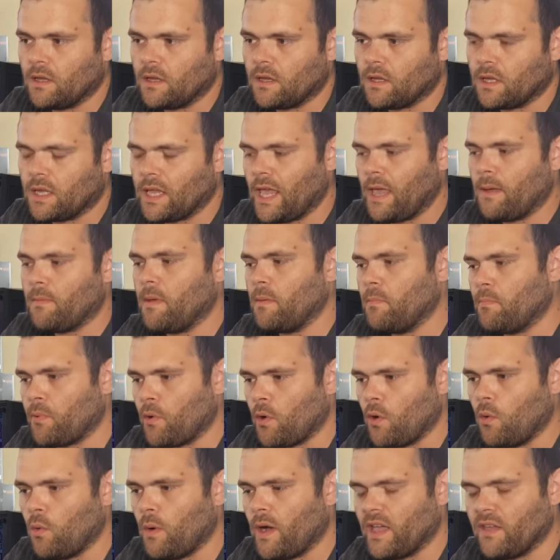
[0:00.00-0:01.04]
Gaming
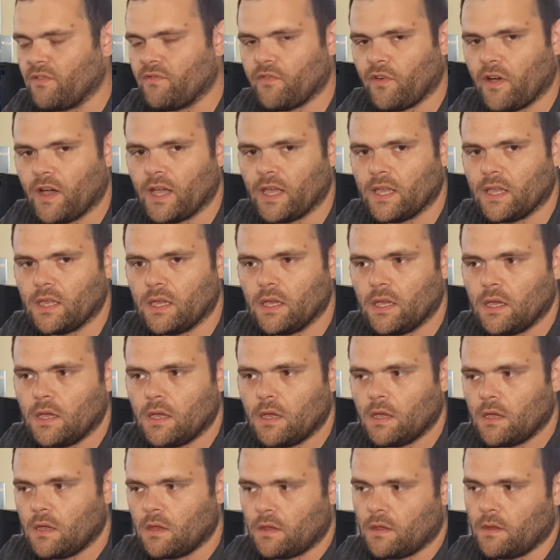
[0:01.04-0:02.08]
Pro Wi-Fi
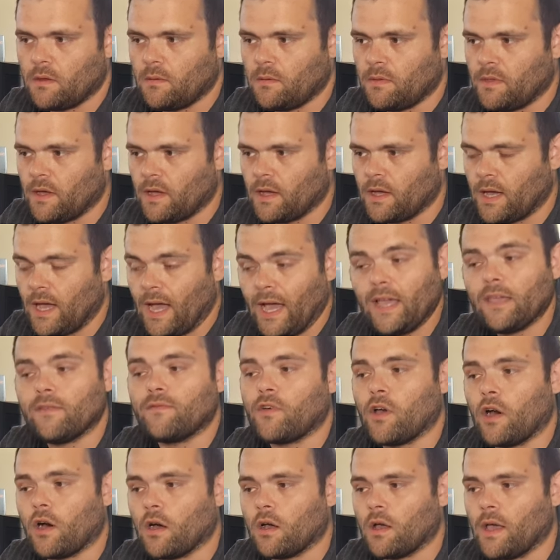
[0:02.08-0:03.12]
that I
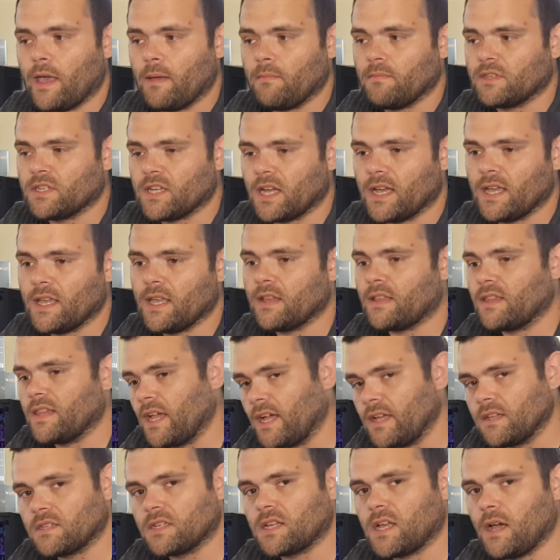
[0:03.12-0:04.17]
got M S I, it
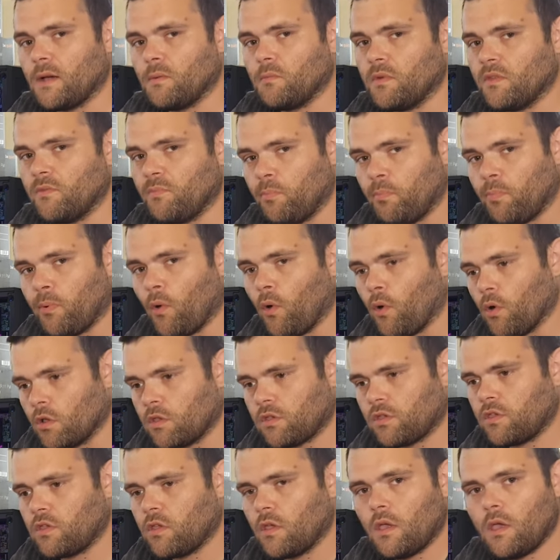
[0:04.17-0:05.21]
does come with
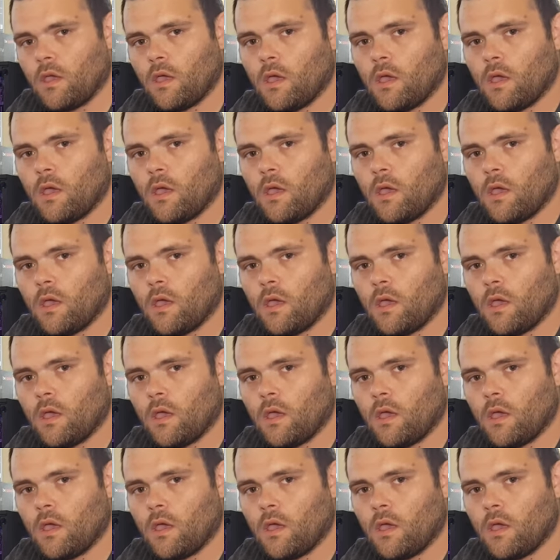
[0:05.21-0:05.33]
both